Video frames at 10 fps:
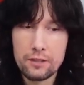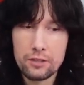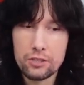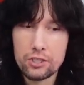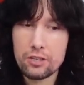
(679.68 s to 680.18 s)

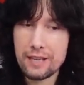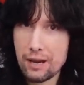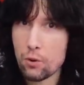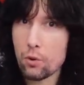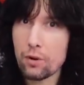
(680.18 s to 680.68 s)
You should get
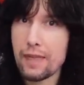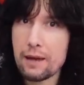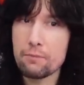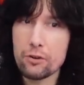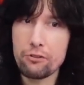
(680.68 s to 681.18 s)
all of that
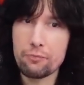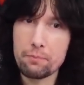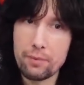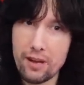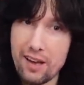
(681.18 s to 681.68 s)
movement,
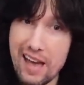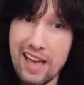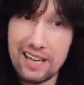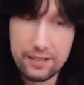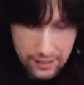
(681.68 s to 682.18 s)
but her
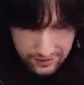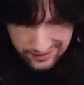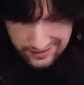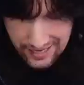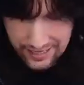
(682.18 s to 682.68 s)
hand
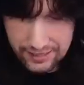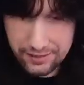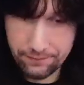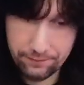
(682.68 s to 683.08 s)
stays